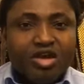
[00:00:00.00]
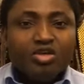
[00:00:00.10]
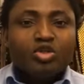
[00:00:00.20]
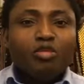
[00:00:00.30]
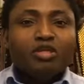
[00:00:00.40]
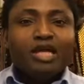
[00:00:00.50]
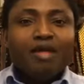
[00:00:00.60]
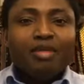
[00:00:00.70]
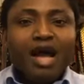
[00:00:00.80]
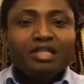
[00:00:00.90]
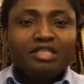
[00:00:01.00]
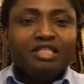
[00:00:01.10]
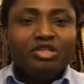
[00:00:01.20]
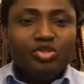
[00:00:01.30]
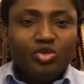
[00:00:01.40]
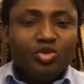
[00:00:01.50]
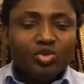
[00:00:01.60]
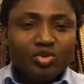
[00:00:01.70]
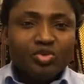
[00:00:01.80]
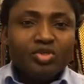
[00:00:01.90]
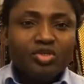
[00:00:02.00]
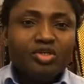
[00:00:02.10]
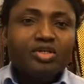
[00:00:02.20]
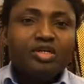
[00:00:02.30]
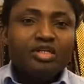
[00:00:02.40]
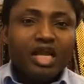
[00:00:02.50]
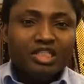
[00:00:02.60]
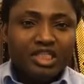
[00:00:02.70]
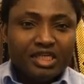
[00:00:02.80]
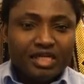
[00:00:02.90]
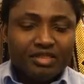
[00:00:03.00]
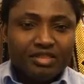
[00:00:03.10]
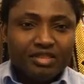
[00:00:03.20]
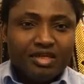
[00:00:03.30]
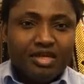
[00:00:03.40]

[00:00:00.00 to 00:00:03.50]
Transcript: So, but I am asking you, Nigerians,